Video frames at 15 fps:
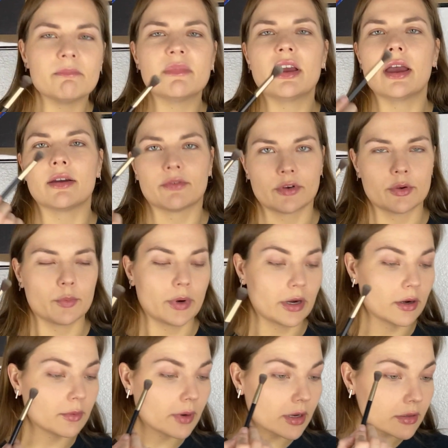everywhere
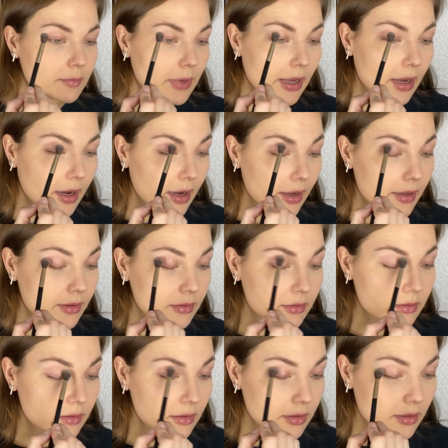around my eye.
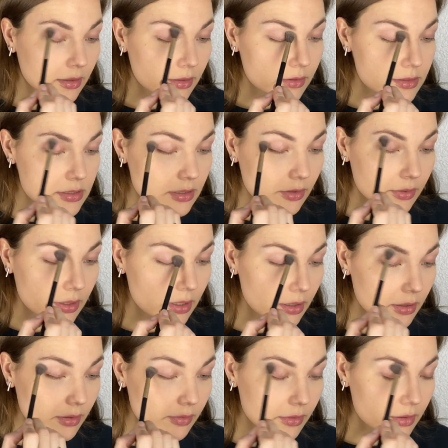So
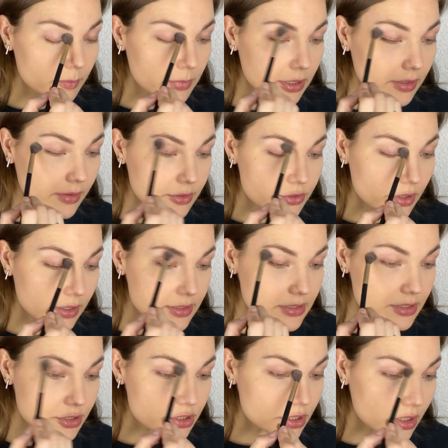here, a little bit in the
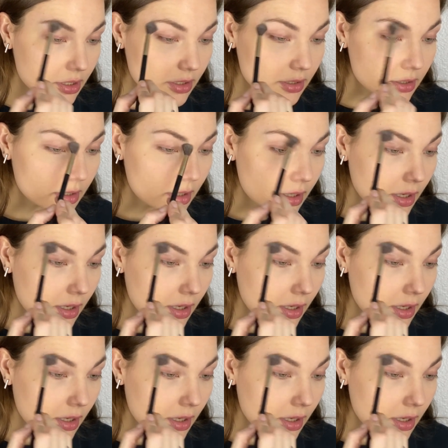transition,